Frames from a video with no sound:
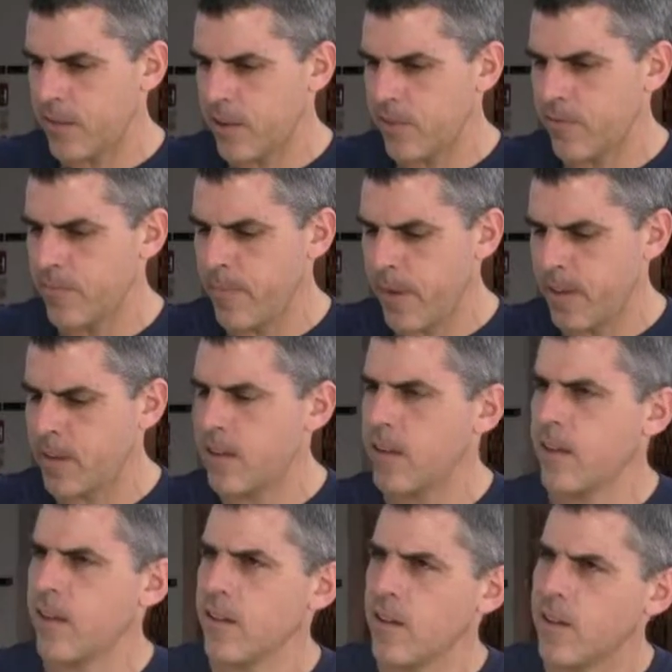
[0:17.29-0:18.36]
of
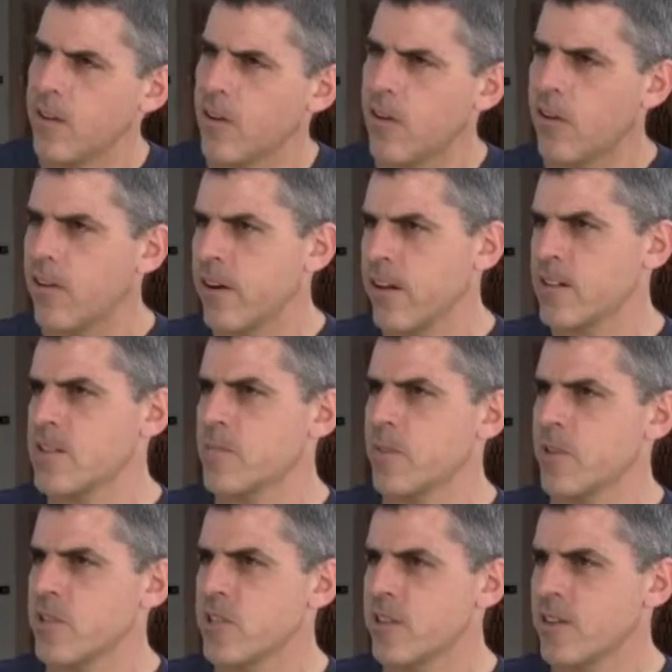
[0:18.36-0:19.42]
making an art
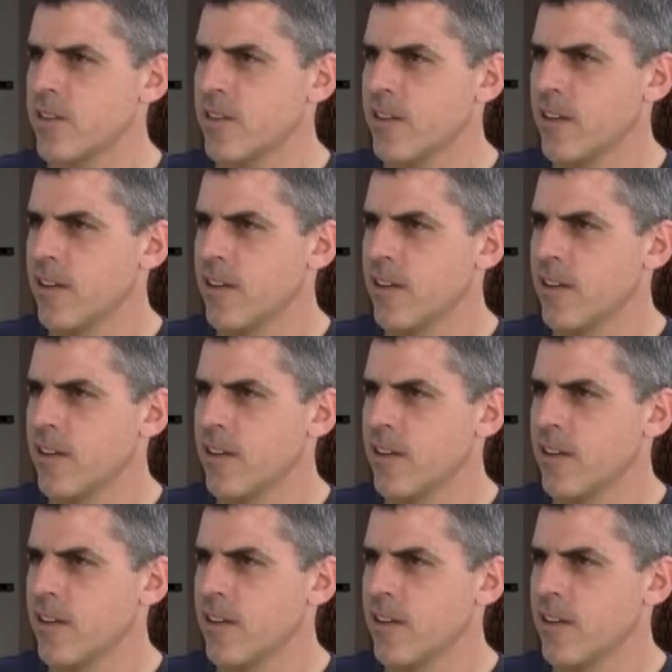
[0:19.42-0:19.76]
exhibition